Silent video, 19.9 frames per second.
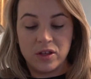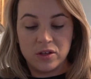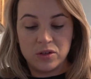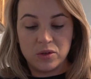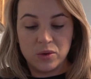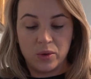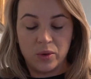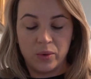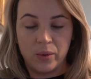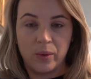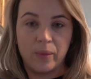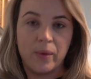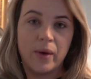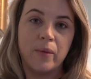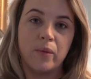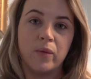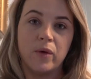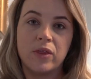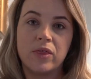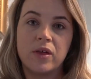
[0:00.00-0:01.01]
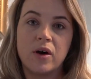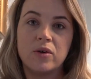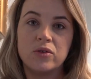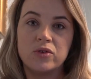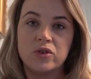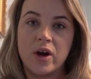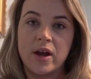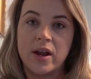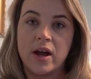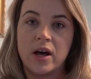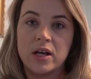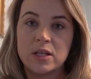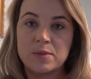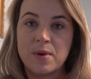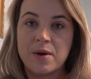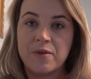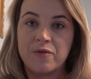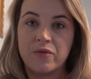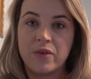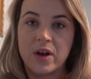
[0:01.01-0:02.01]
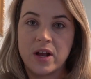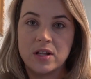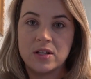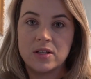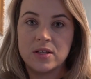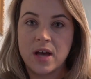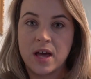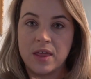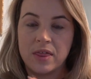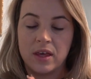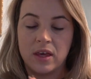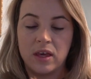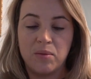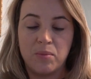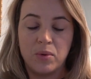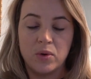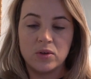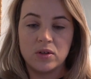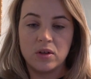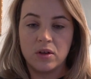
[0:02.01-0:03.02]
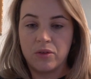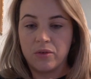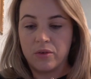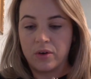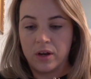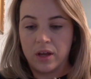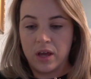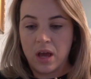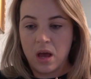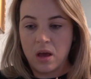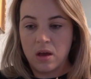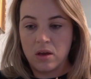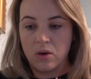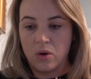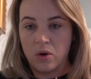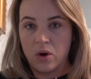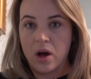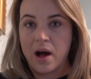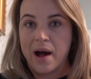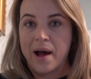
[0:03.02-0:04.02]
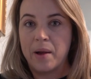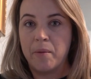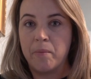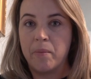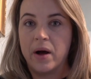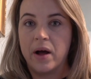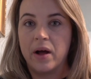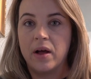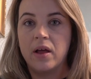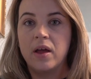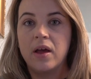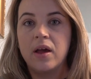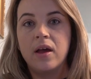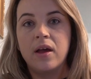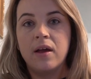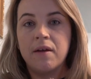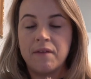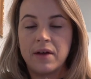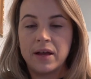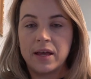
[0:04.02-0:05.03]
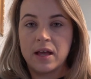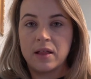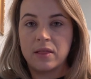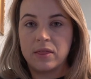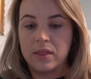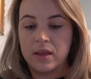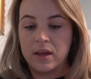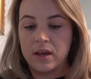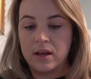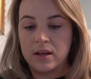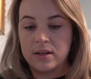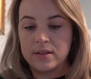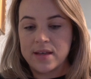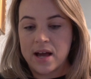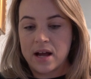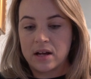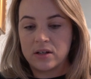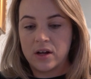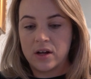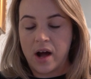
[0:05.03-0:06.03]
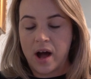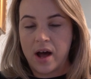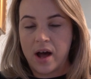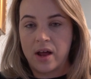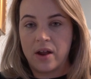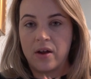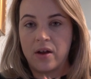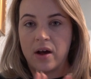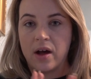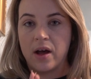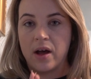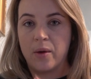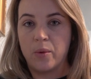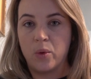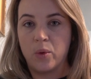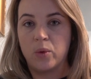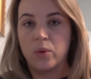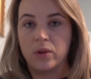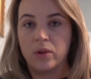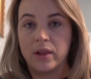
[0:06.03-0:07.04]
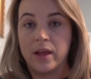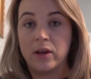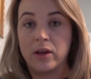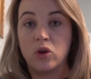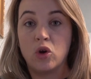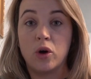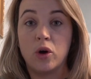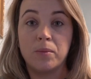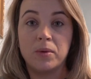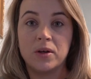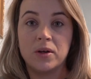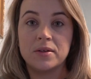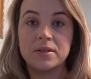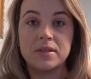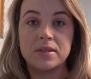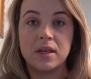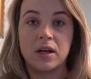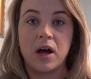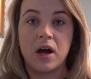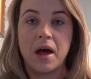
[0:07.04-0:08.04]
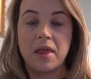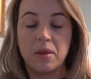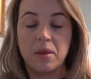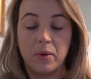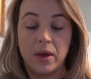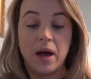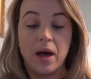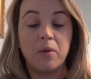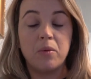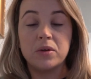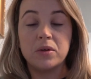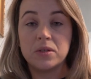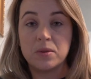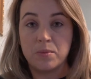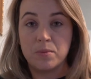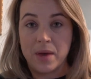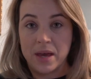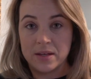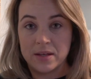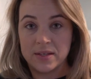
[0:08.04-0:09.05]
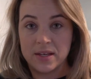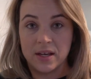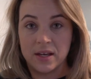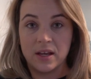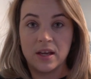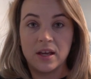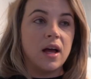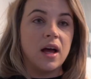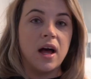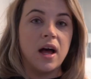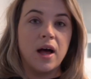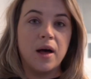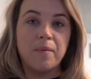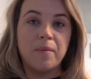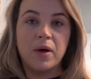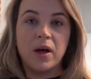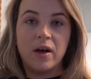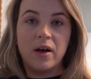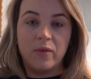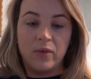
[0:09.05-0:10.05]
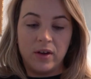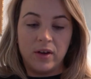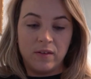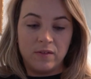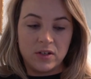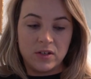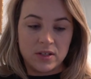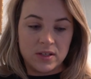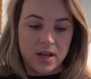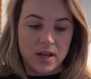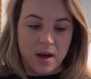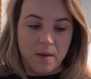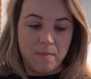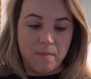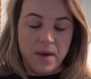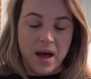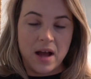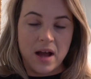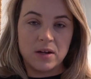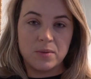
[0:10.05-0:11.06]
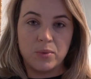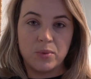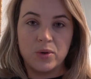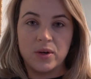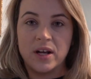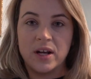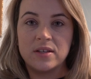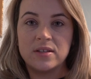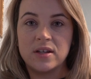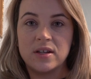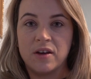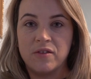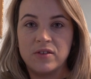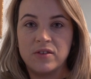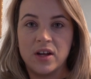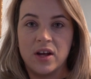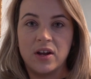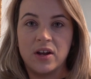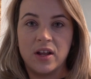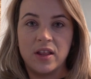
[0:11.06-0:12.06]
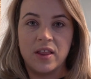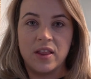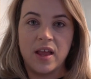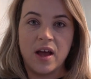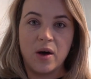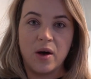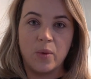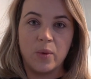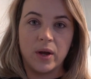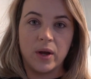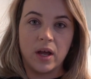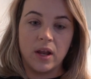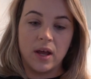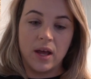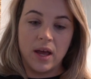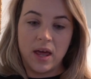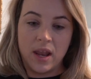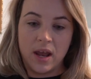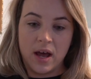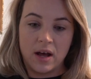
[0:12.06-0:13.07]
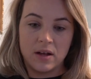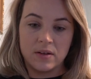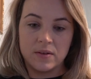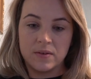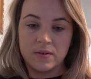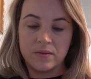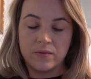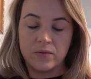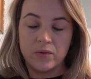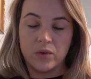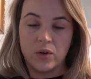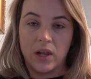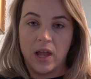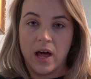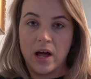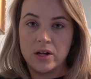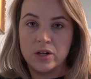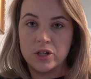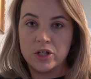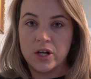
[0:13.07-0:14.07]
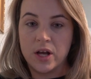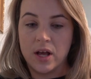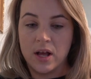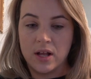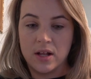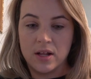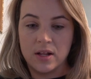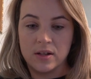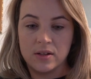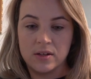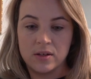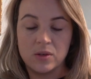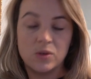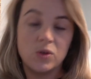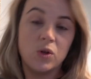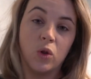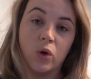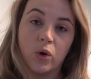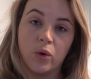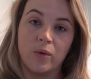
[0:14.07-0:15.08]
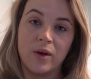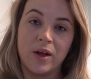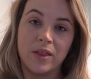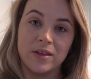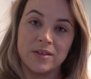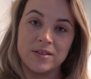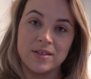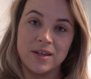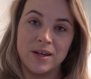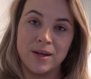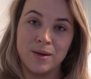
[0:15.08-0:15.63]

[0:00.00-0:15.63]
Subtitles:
the tour we went with. I'll try to ask my friend. I think he booked it through Get Your Guide, but if I get the exact guide, I will let you know because the guide that we had was amazing. We've just come back, put our stuff down, and now we're gonna head out for lunch and look around the city a